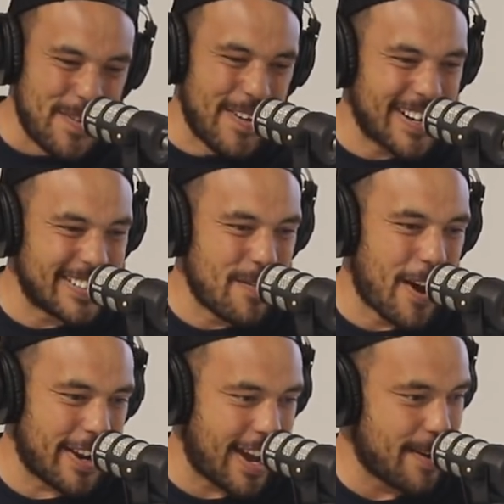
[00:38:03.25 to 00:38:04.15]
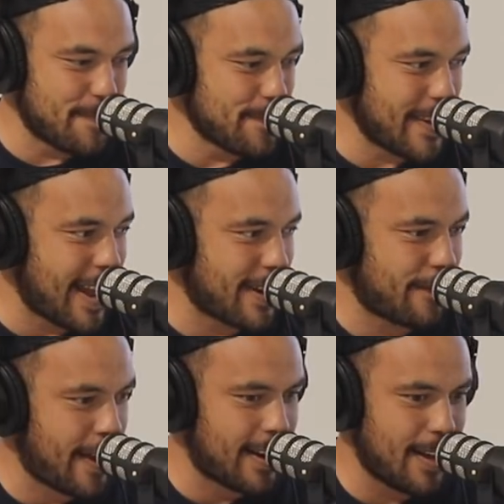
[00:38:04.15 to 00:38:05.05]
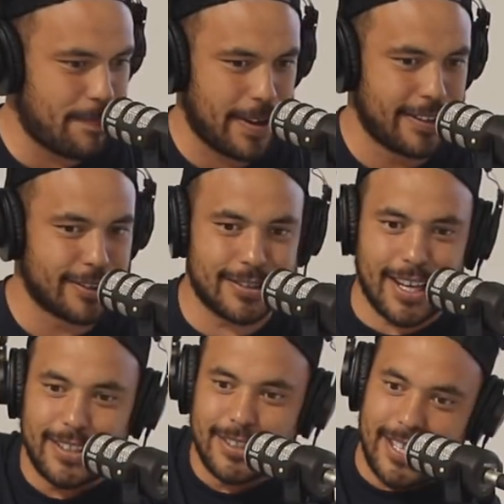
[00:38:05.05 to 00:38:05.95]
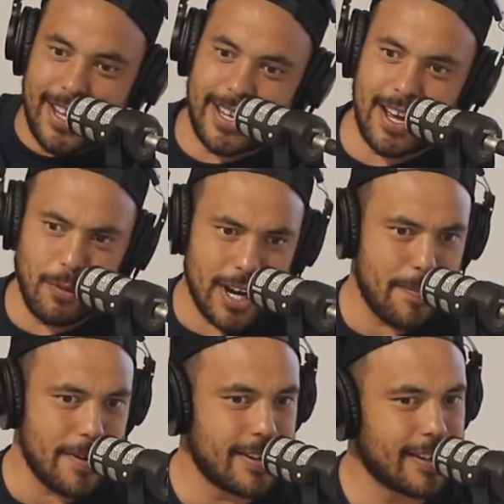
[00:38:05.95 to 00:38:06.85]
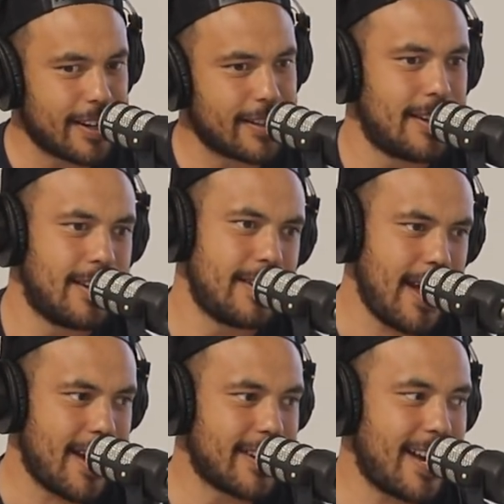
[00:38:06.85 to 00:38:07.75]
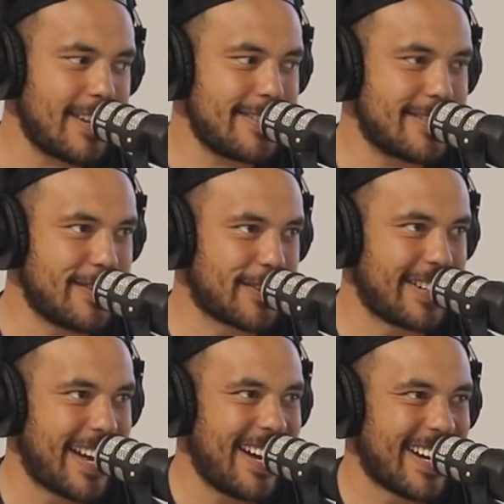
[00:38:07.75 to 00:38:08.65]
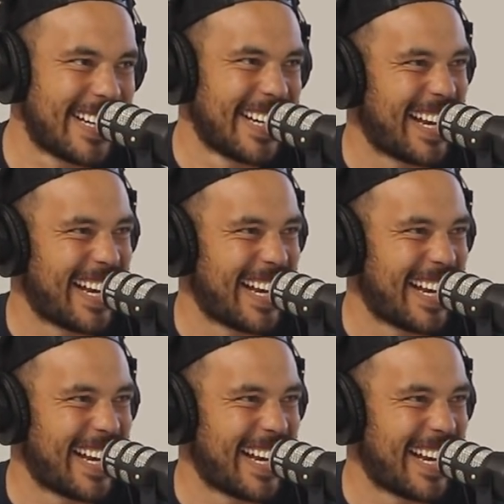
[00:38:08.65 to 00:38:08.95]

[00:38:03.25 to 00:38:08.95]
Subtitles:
Normie reckons he woke up and he had a fat lip and just sat down. What happened? And you go, nah, Darcy just knocked you out.